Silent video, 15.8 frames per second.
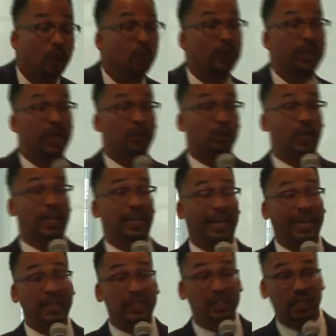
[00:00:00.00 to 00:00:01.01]
We're not
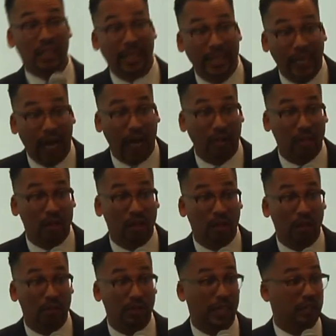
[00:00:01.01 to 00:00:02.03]
trying to insulate
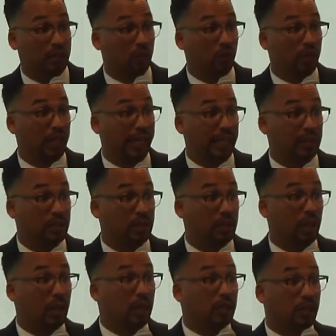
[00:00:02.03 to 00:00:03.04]
ourselves as it relates
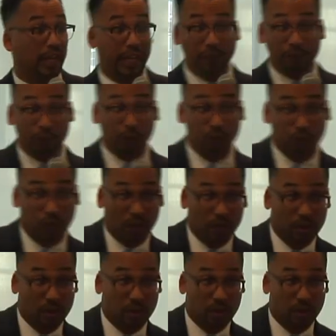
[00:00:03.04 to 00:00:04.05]
to
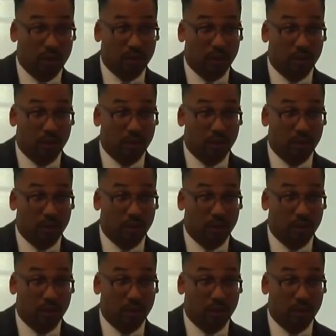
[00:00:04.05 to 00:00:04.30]
infrastructure.